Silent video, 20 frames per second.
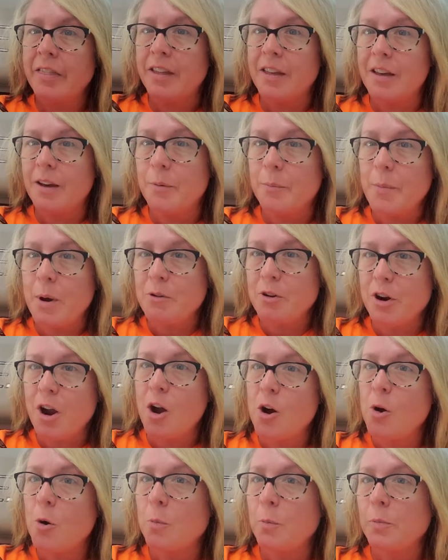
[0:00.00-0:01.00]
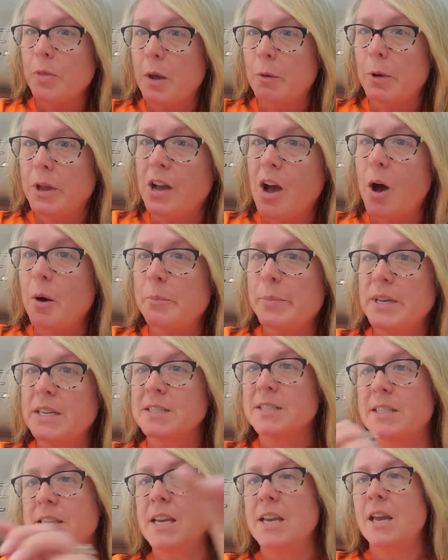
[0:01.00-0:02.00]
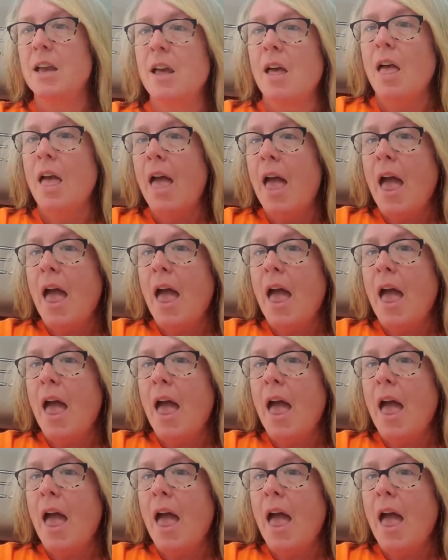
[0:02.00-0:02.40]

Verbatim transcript: the motorhome that we call Beastie.